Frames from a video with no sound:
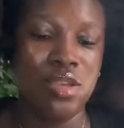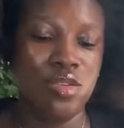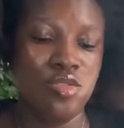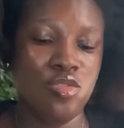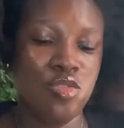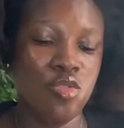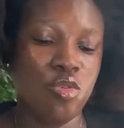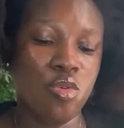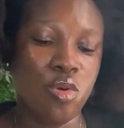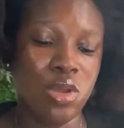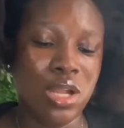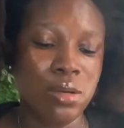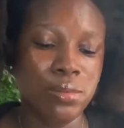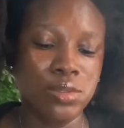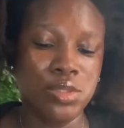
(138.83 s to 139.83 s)
So what
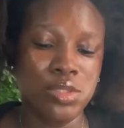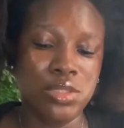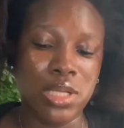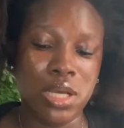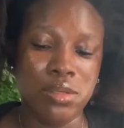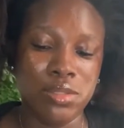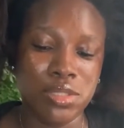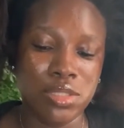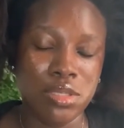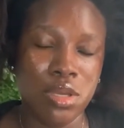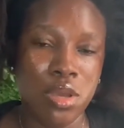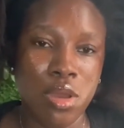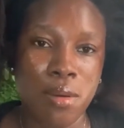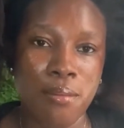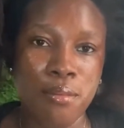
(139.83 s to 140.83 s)
I'll be doing now is
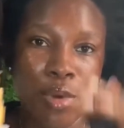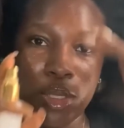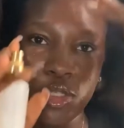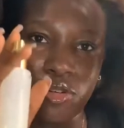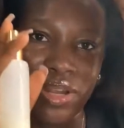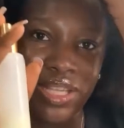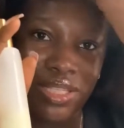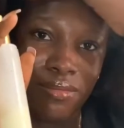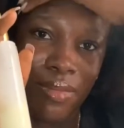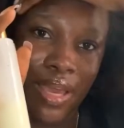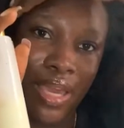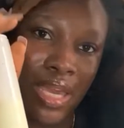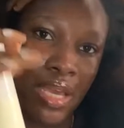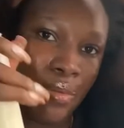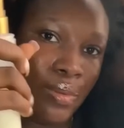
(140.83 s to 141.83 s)
moisturizing my
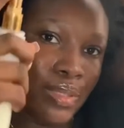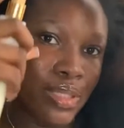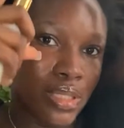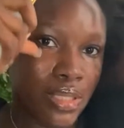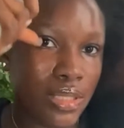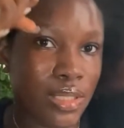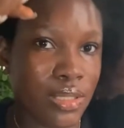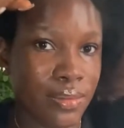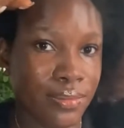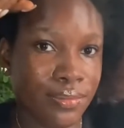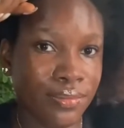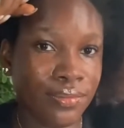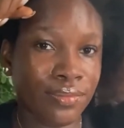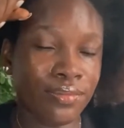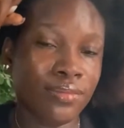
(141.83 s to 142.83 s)
hair with this,
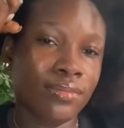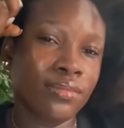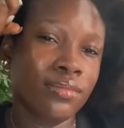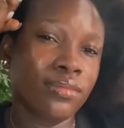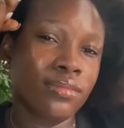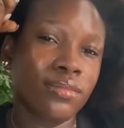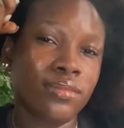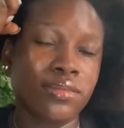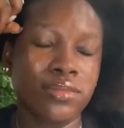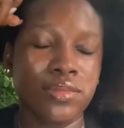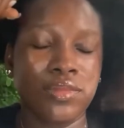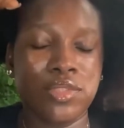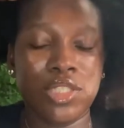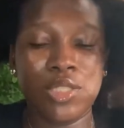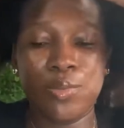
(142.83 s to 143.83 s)

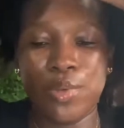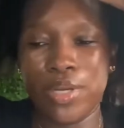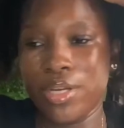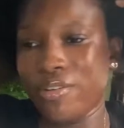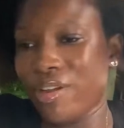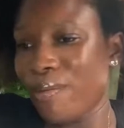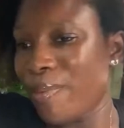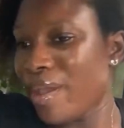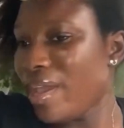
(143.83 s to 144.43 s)
just spraying around my